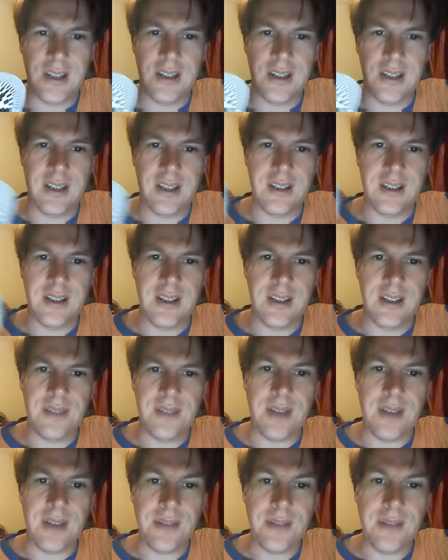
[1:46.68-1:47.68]

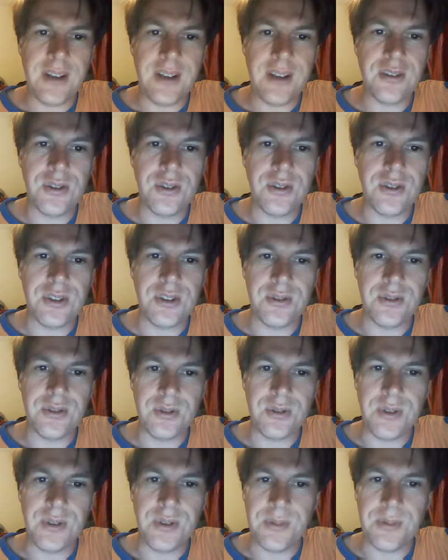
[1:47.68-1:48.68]
If I find a solution to
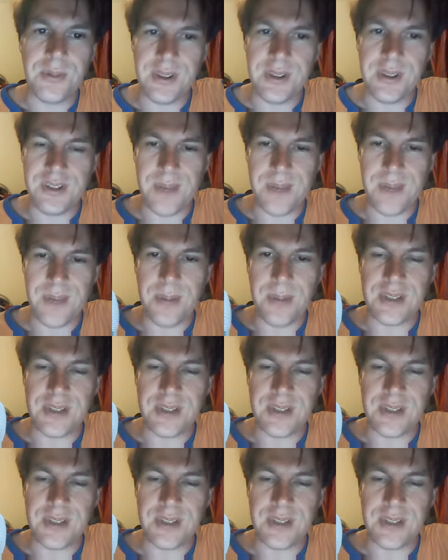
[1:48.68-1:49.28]
do it with this paper